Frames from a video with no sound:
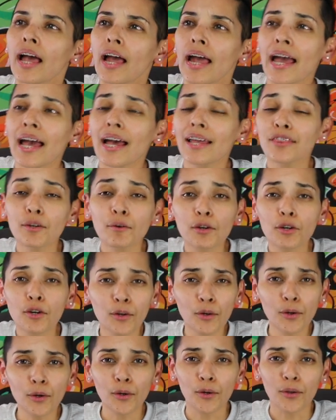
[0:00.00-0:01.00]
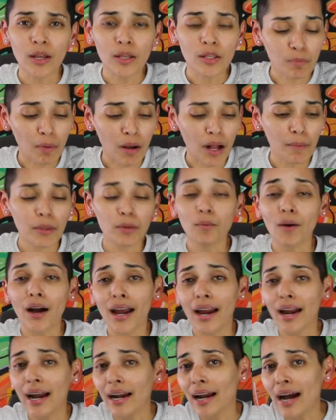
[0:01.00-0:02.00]
and they were cool. That's probably
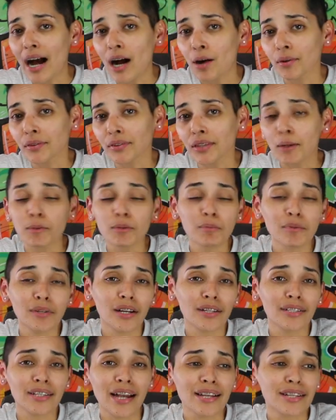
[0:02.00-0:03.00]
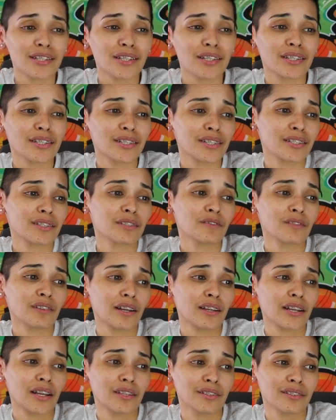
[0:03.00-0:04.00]
why I got with them, is because I
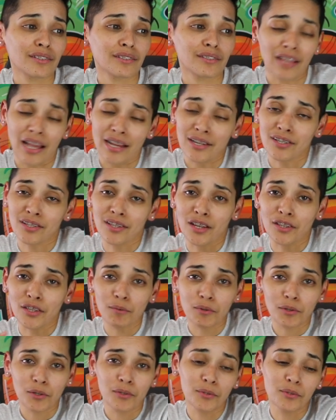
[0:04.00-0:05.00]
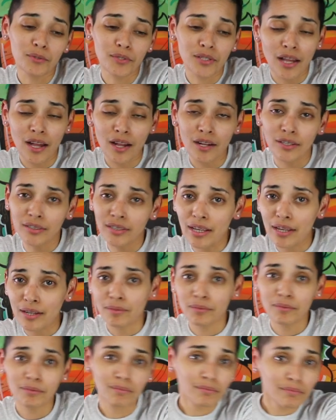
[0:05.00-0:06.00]
just thought they were cool as hell, and
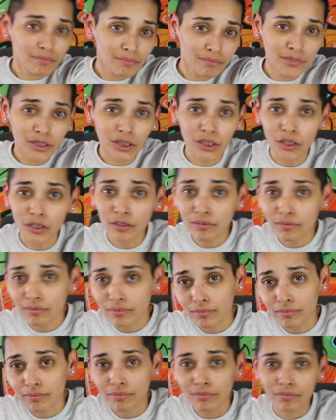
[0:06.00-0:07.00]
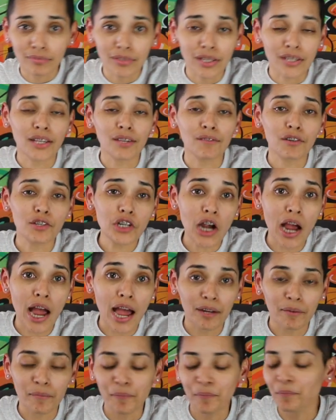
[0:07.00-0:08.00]
then, you know, let's give it a
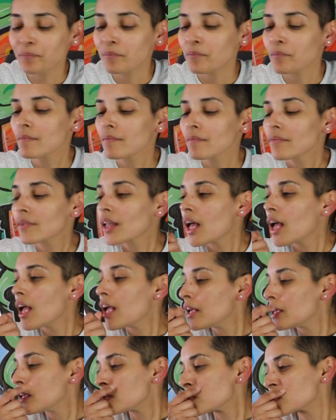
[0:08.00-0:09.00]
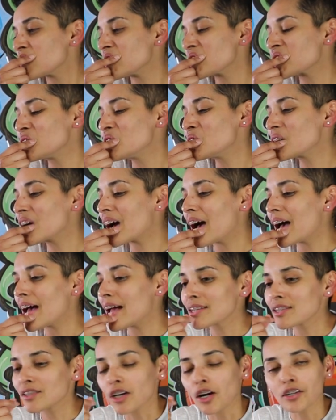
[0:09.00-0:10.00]
try. So this new
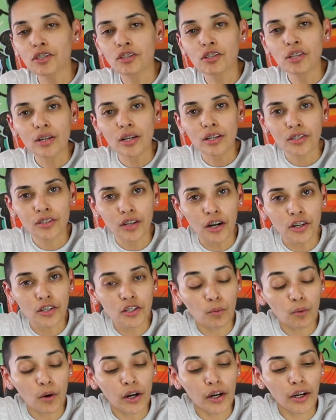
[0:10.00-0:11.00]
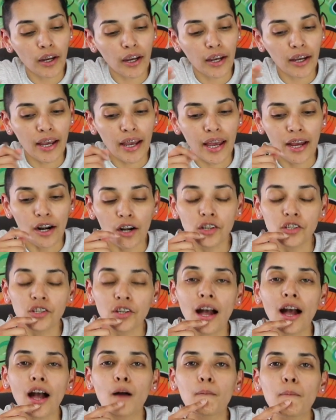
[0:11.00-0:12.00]
guy starts work at our
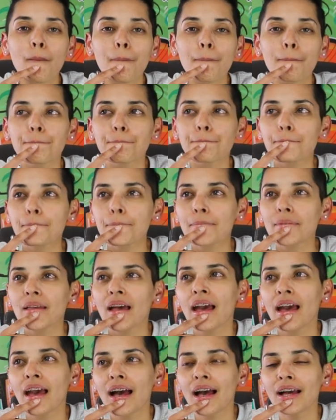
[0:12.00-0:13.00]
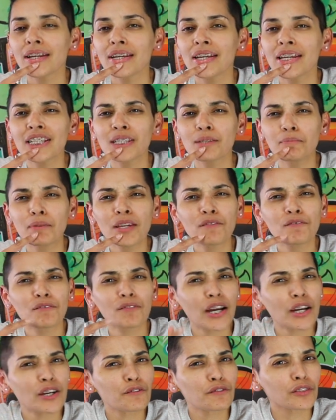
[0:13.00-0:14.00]
job, and he's being
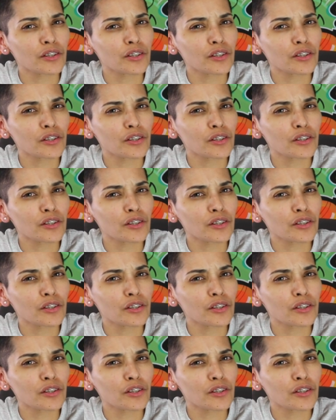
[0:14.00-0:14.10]
very